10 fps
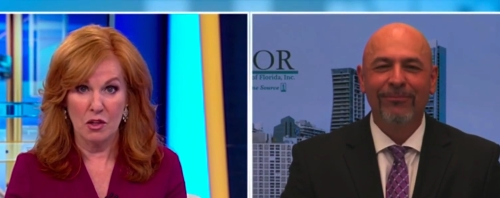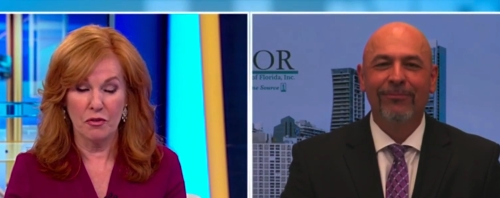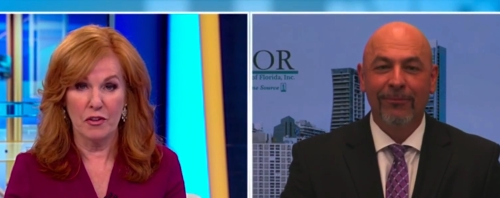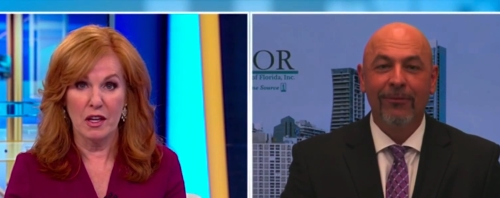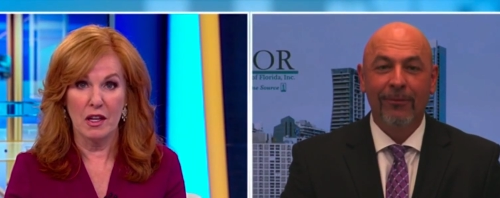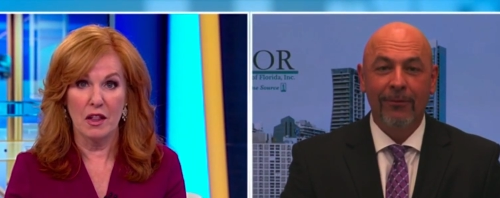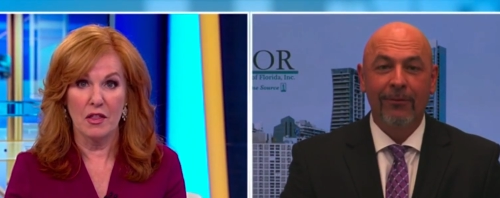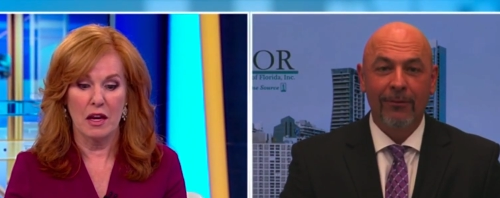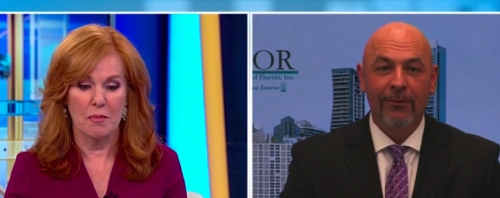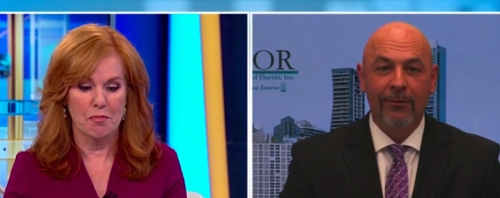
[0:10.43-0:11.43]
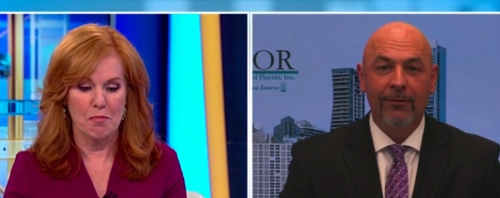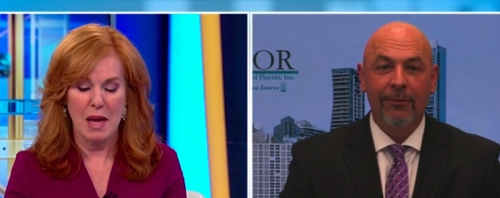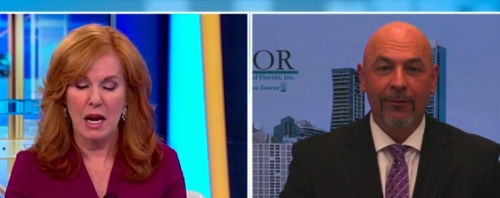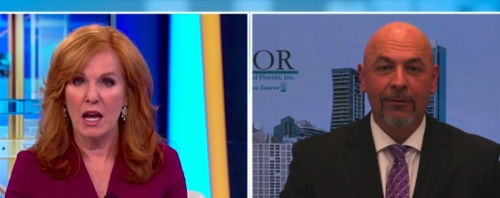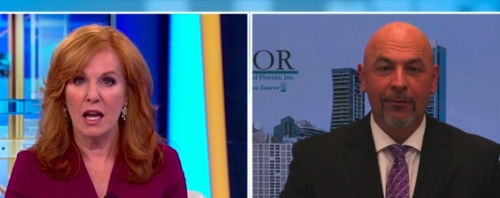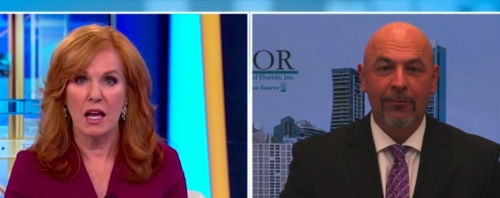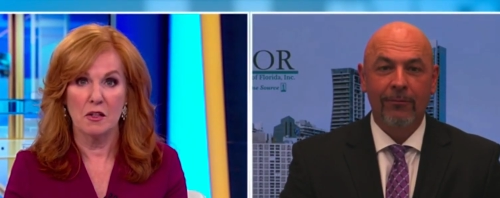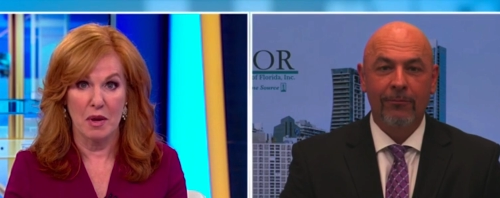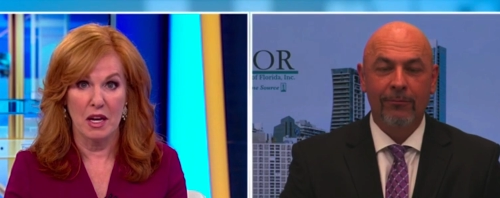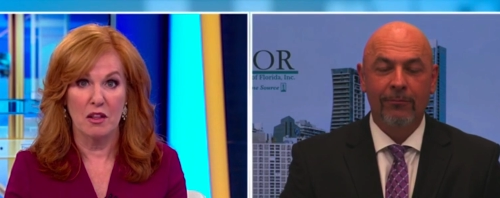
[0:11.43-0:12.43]
Speaker 1: You feel that Meta
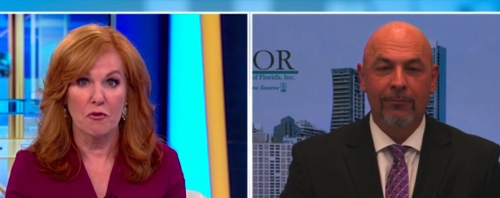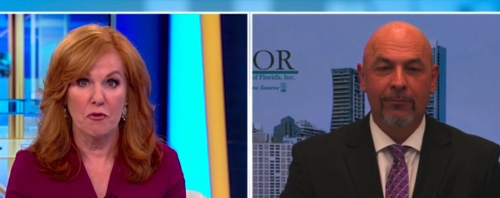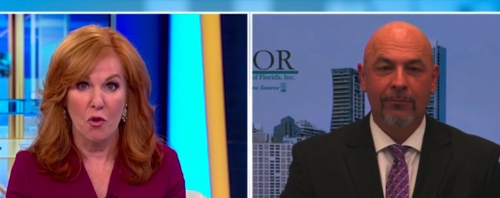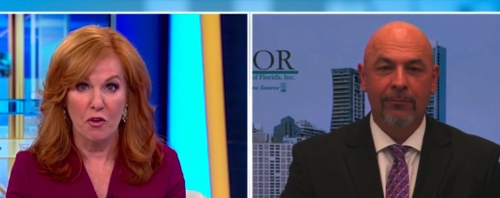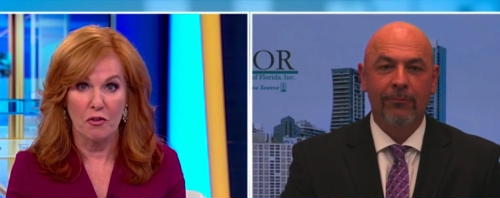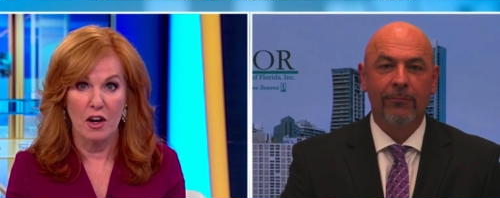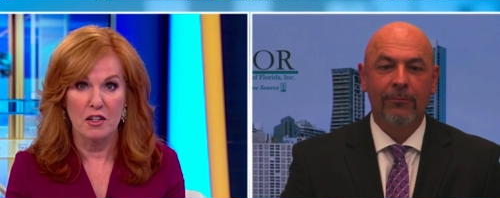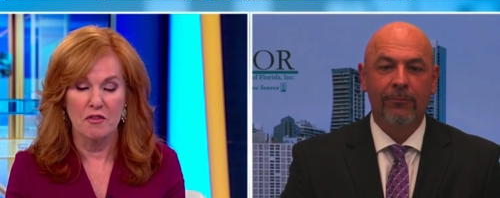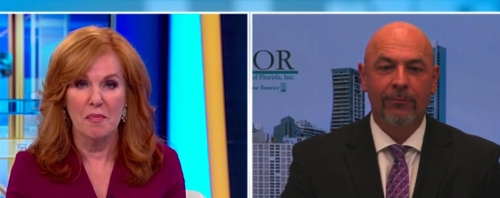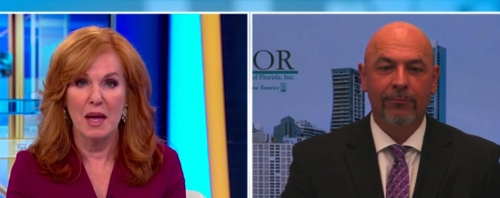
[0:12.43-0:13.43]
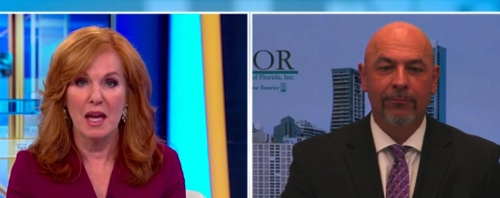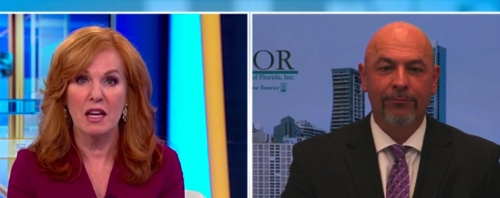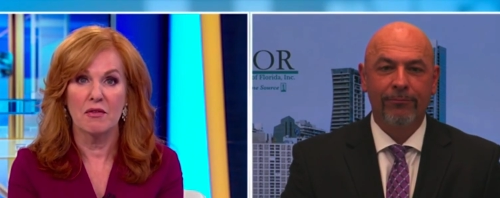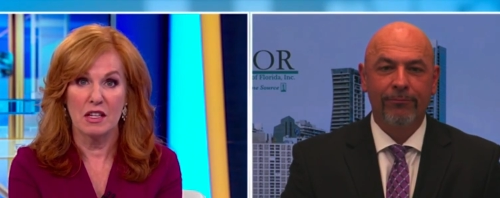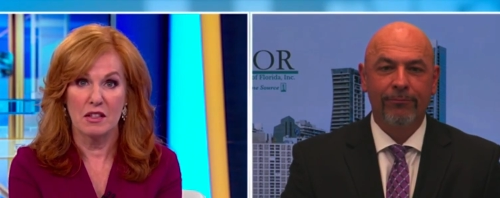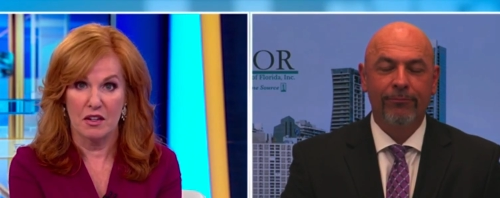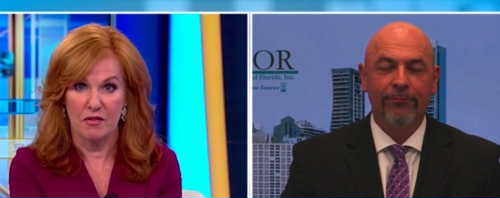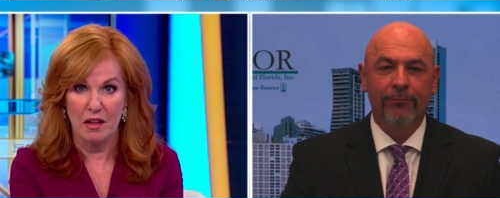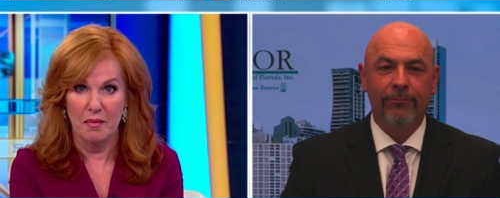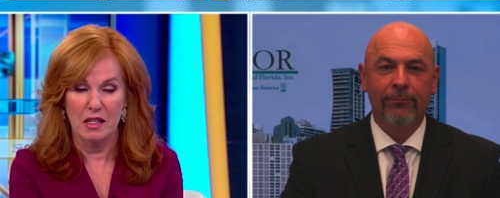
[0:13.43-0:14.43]
has been at the forefront of many of these
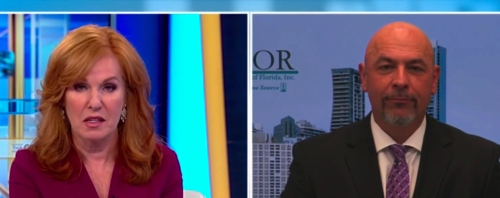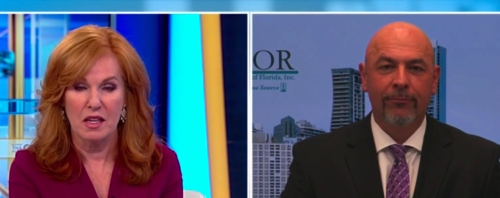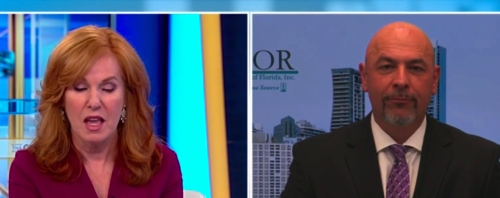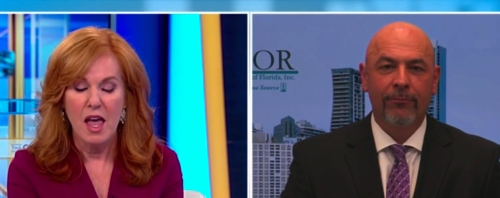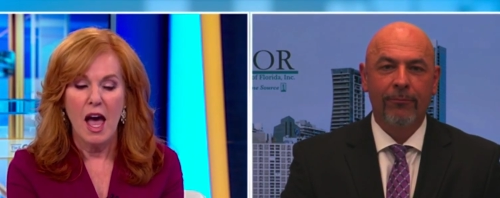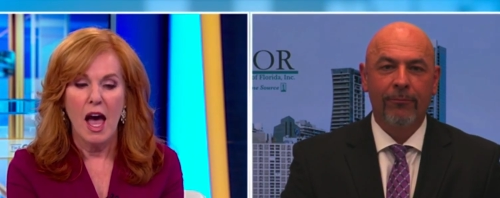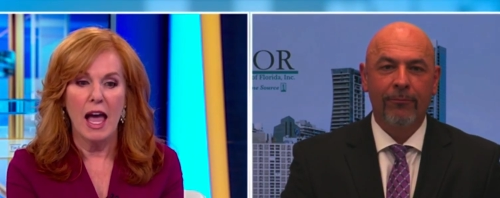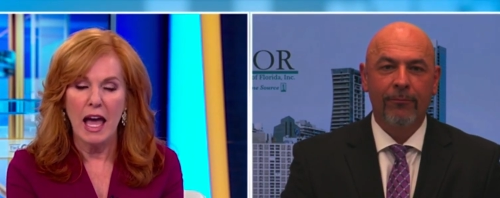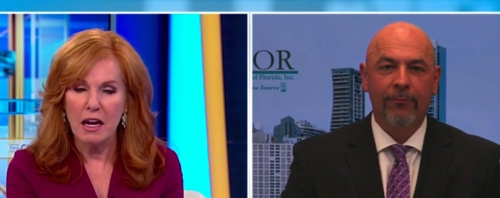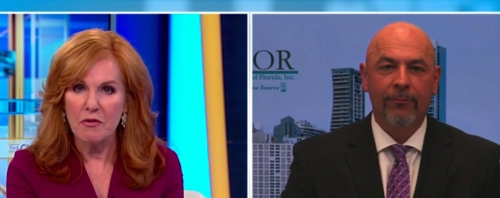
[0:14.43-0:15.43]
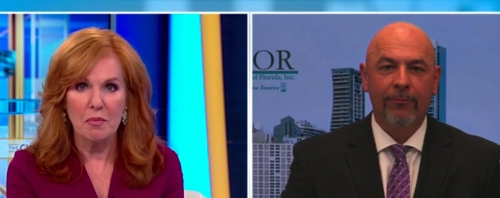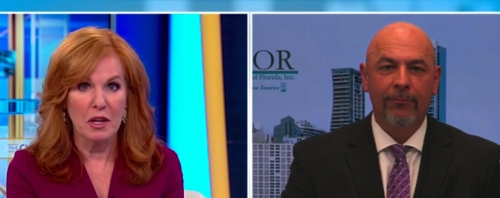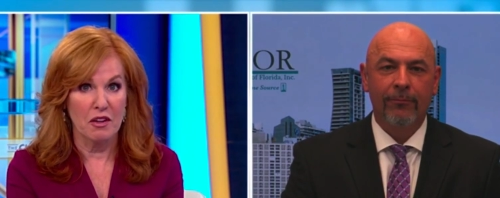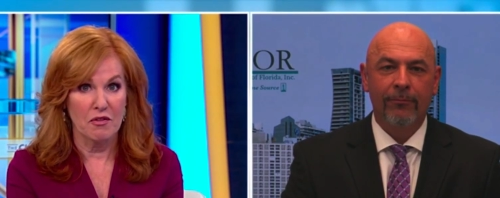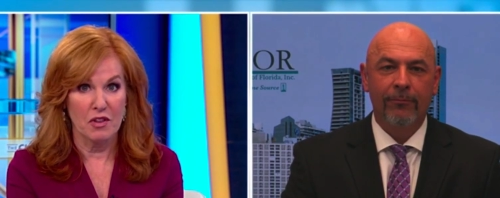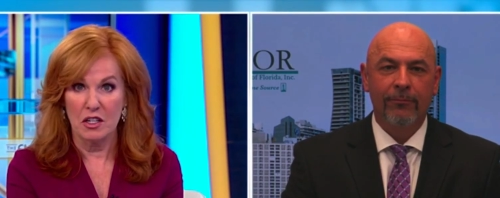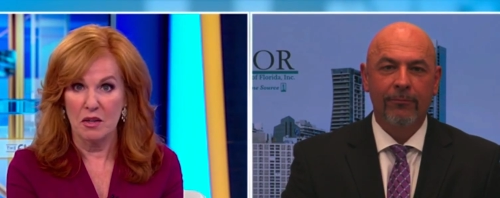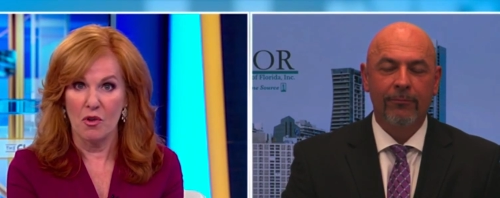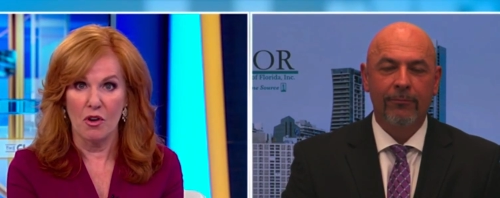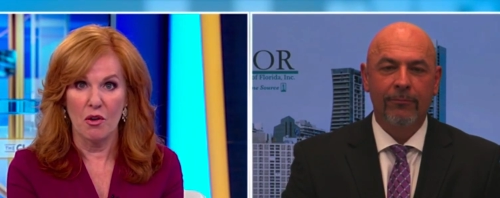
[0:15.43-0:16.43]
developments ahead of the big event
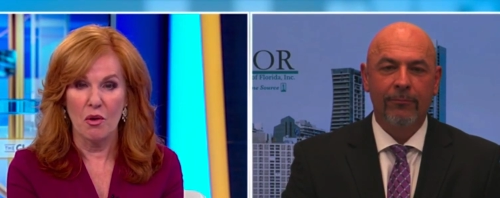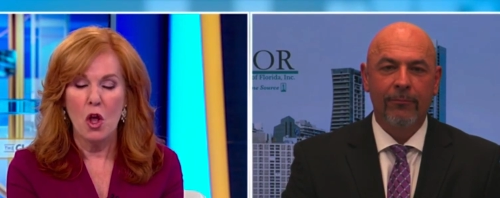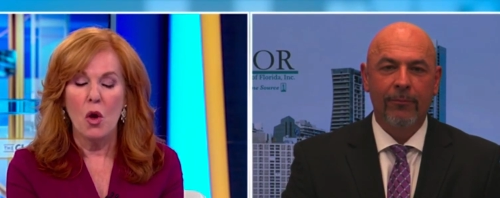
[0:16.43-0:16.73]
tomorrow.